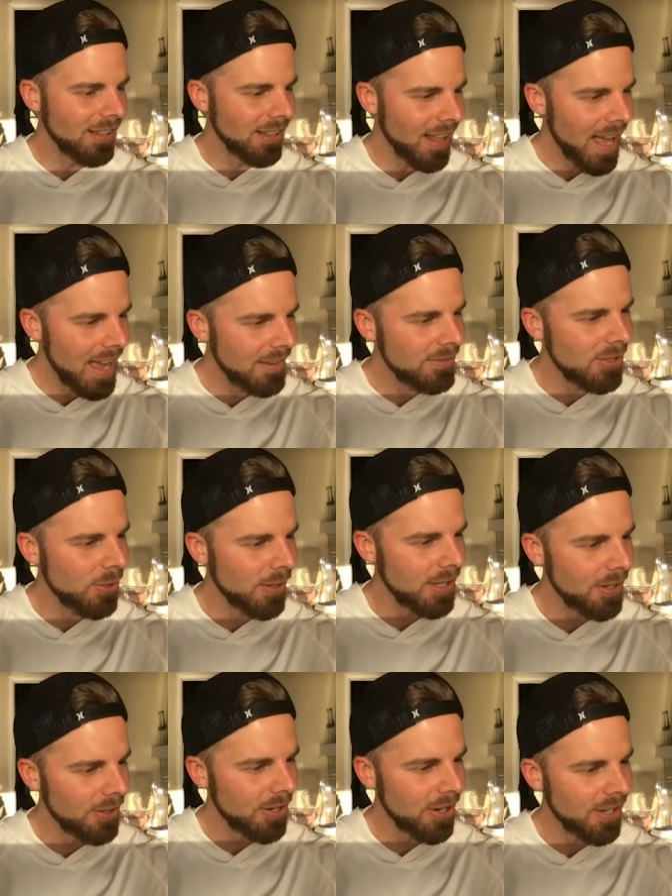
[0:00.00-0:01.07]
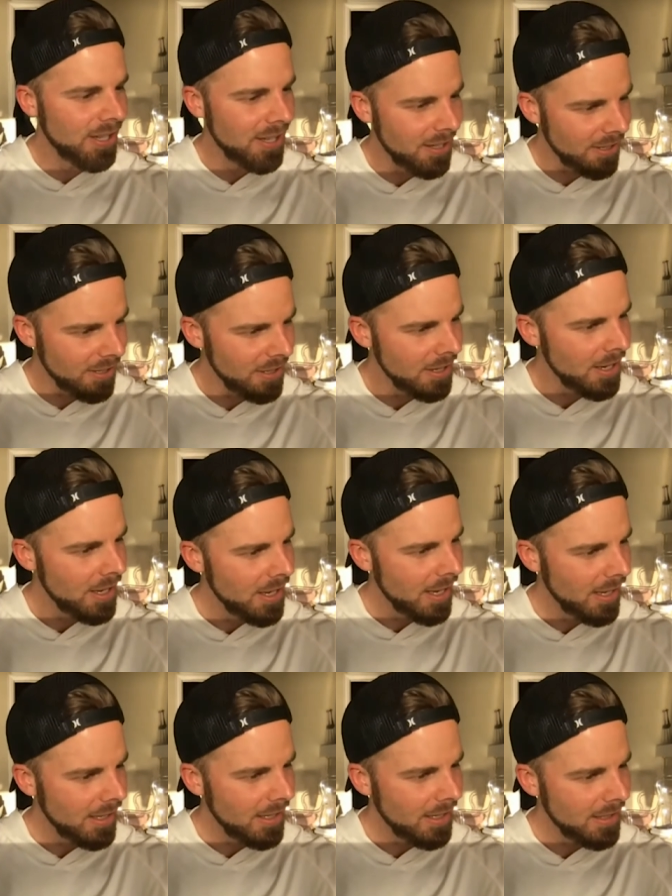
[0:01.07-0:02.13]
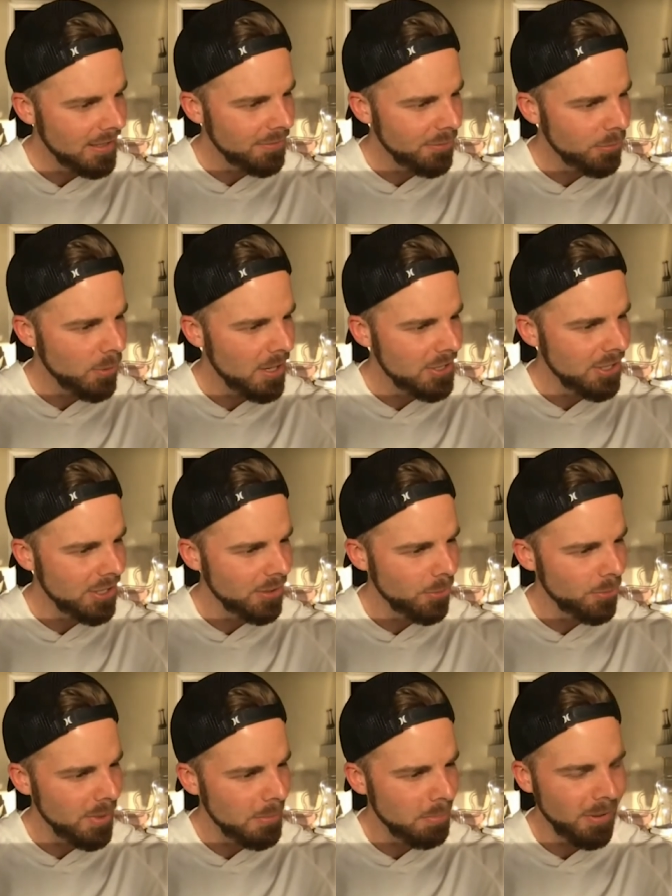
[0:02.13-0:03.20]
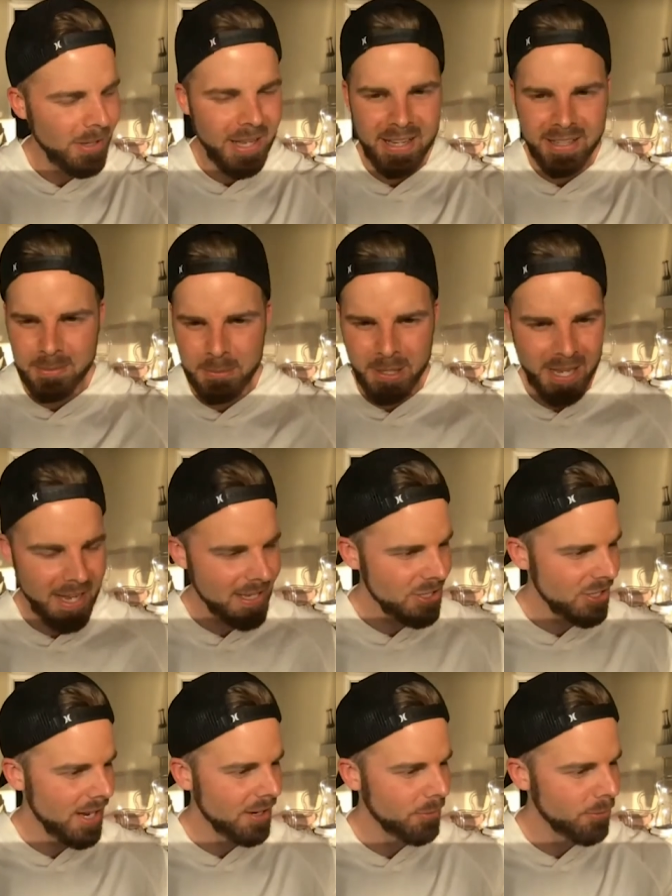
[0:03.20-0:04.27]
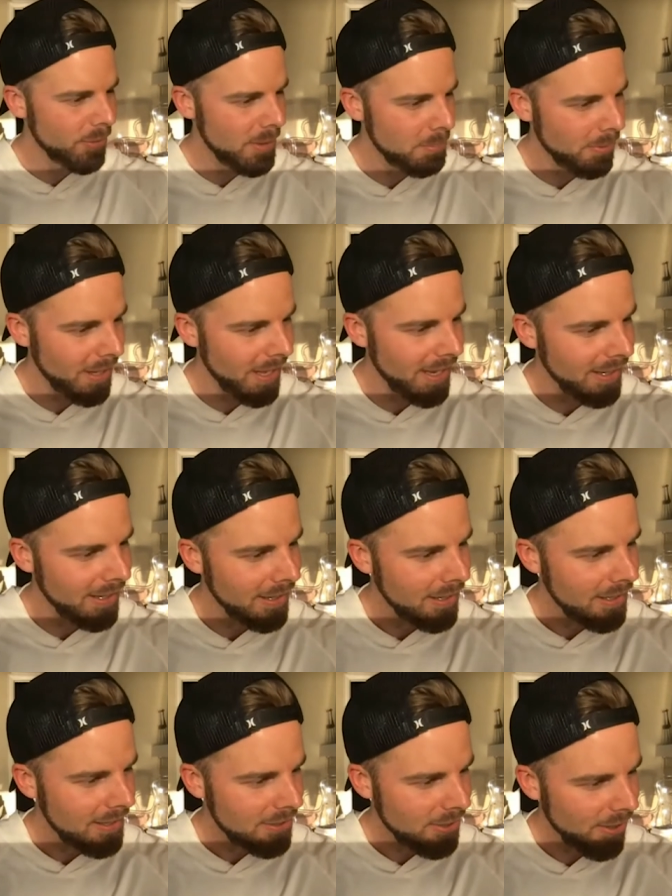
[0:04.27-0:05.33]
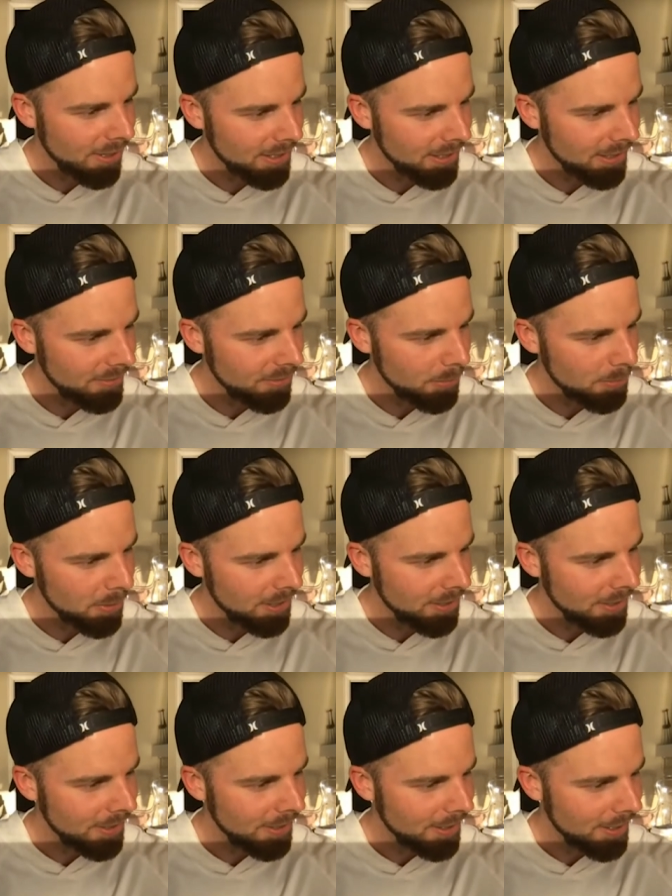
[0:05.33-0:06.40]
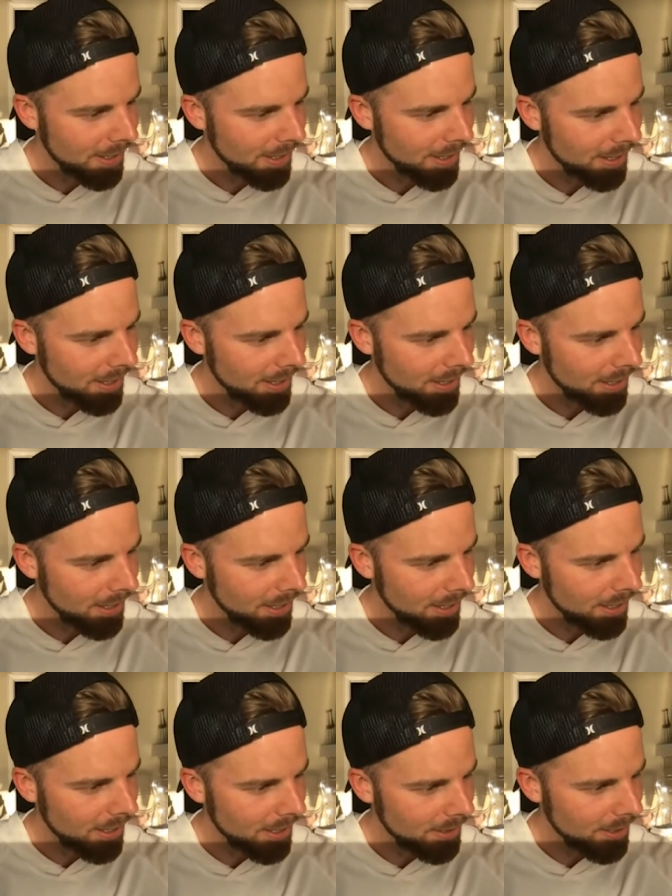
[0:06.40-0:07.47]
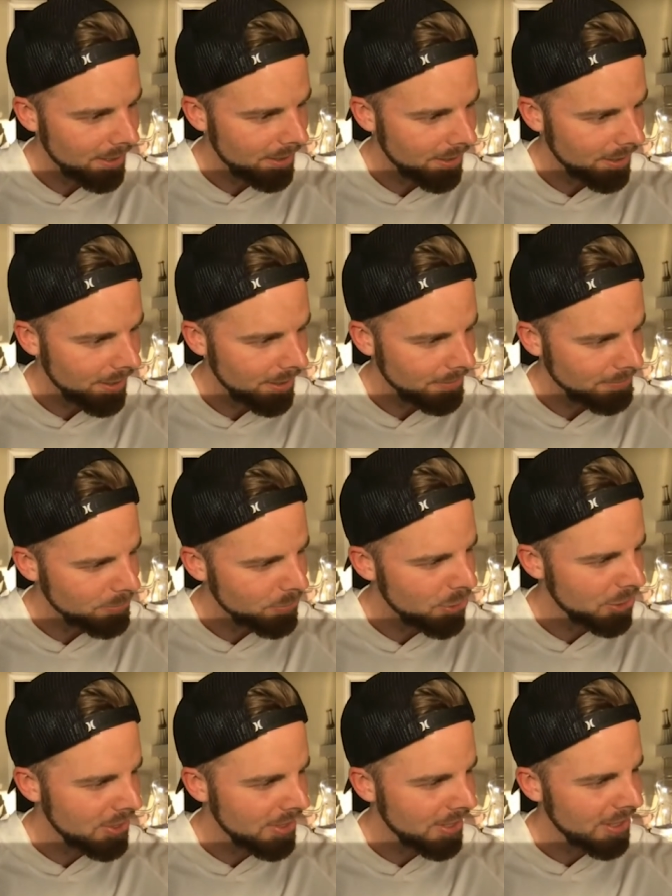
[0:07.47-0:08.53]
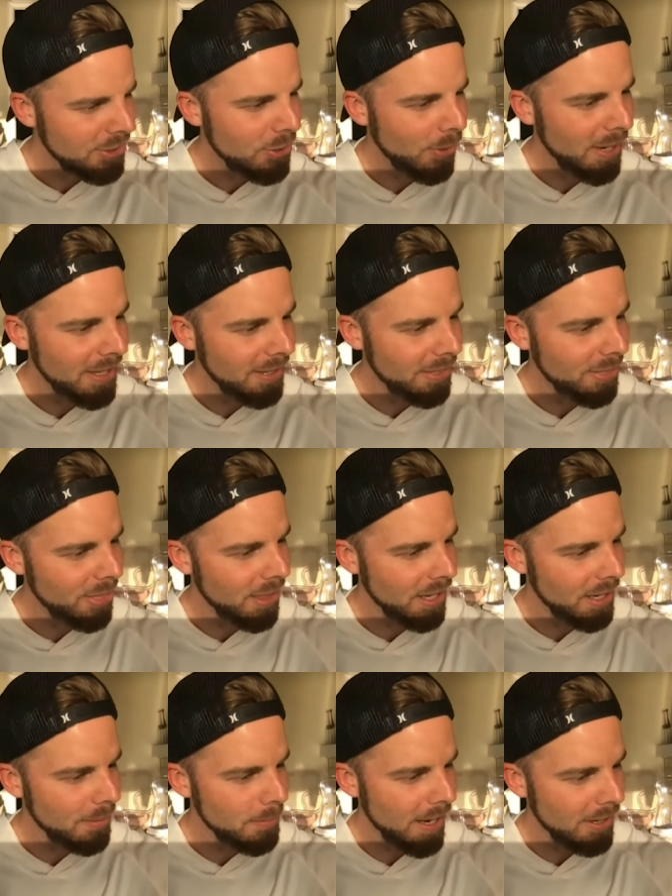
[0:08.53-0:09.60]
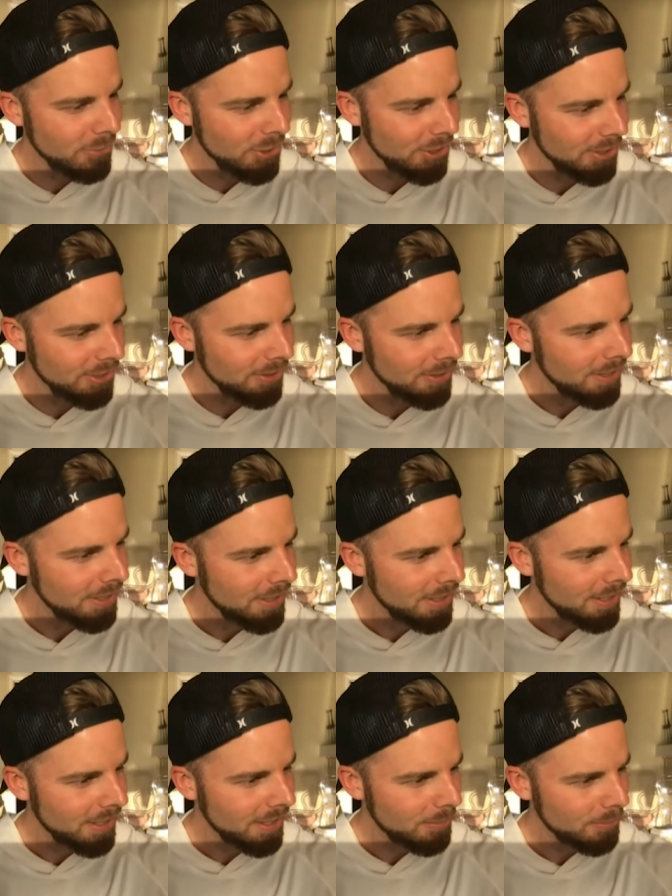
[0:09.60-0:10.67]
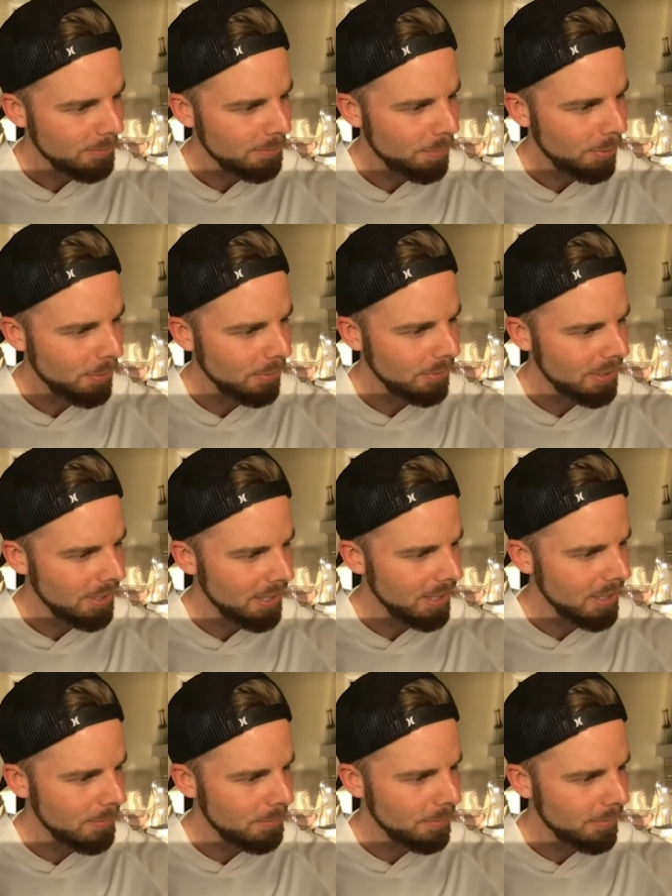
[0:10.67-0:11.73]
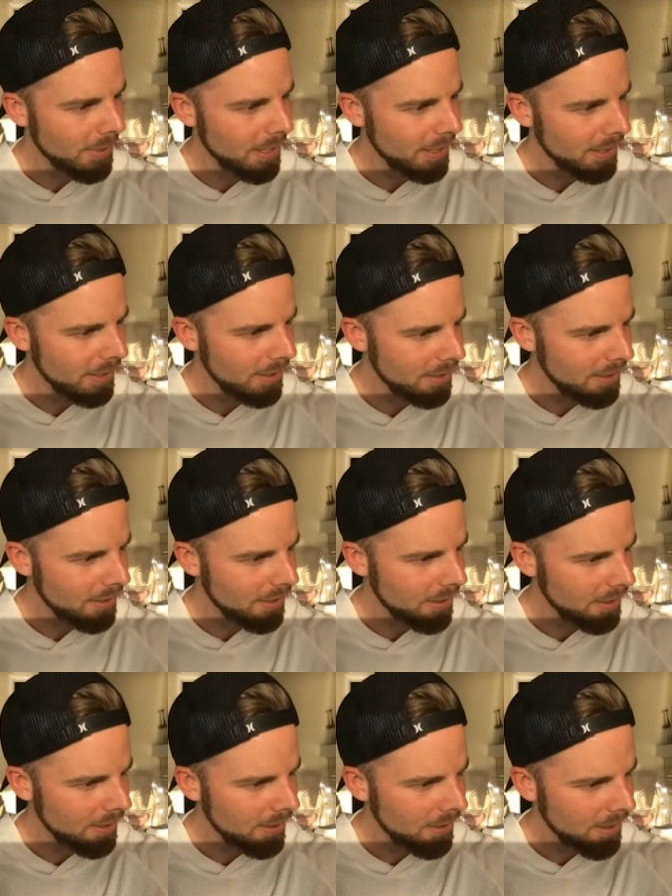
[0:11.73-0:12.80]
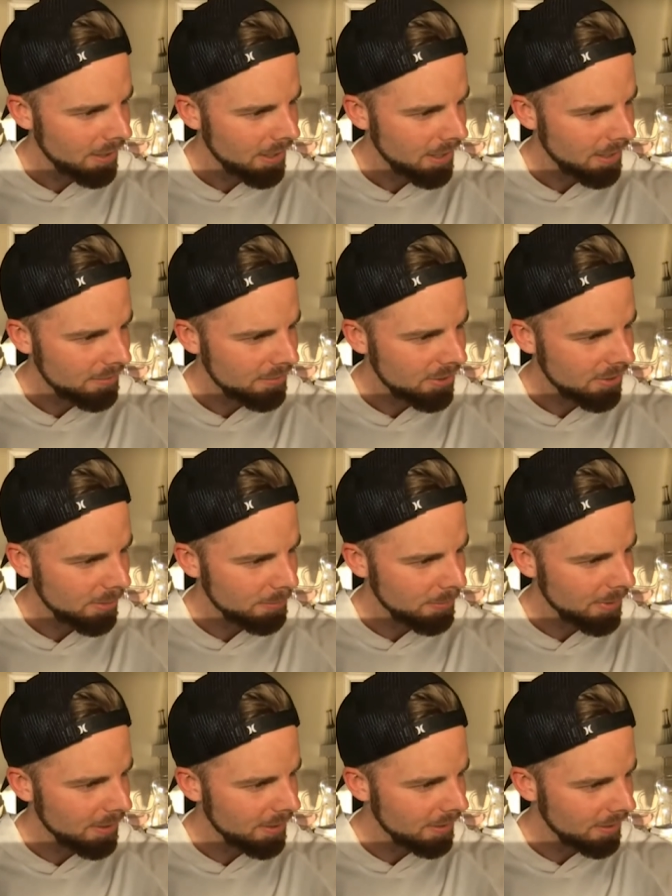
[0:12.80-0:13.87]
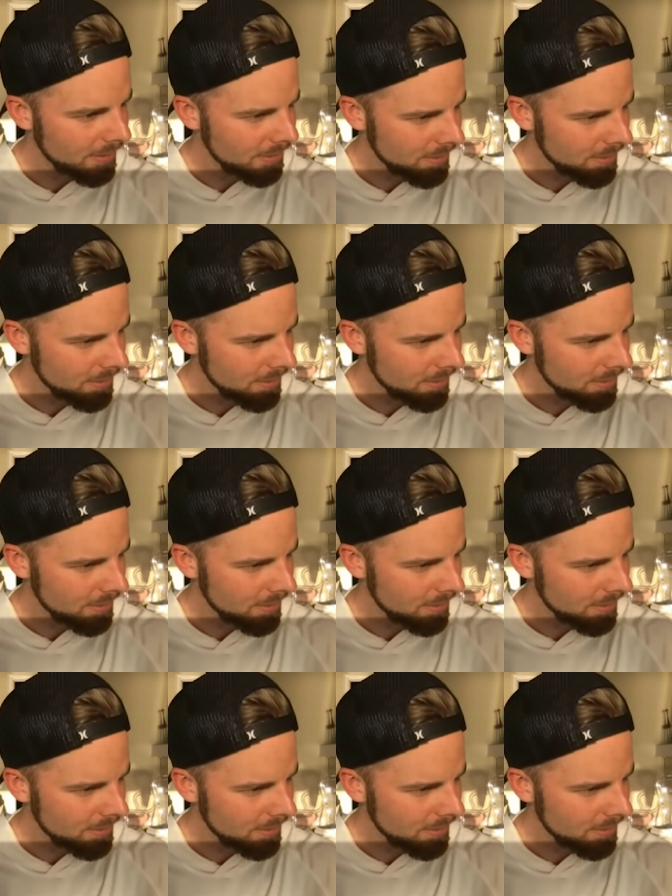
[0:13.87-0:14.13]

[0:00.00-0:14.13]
live so I know you're here. And if you're watching the replay, give me a hashtag replay so I can give you a big, uh, uh, uh just so I can think about you. I'm pulling it up right here. I'm something.